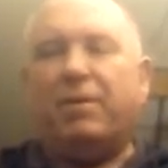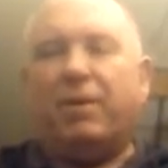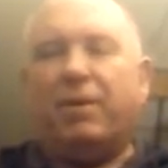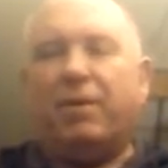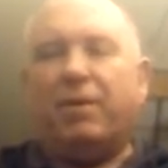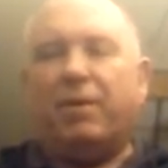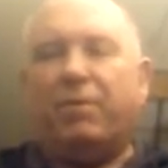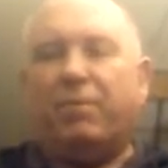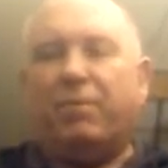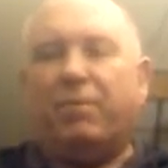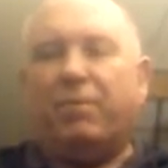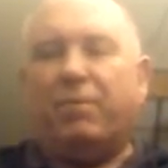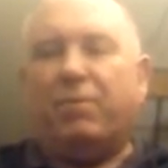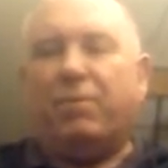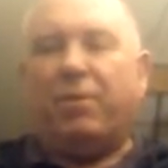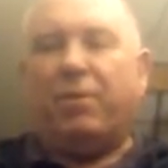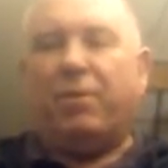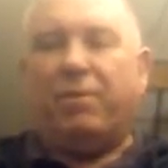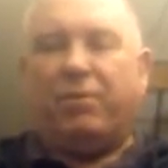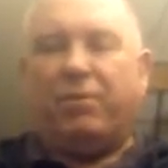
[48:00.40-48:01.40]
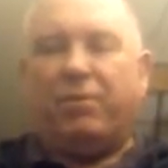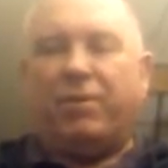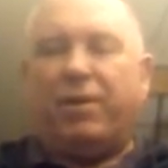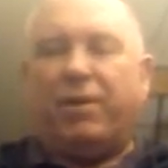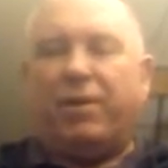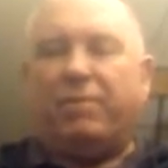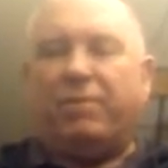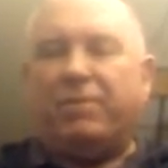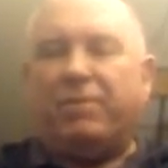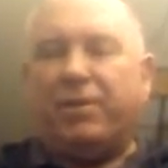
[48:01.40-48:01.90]
wherever your
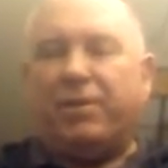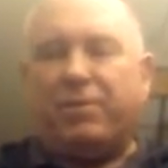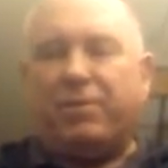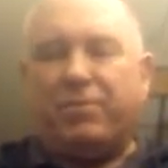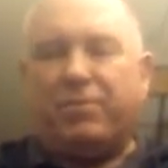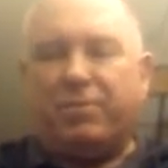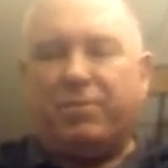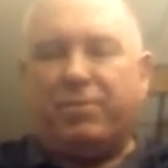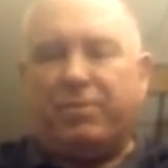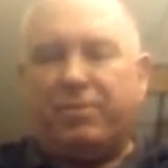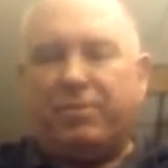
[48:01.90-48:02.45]
life takes you.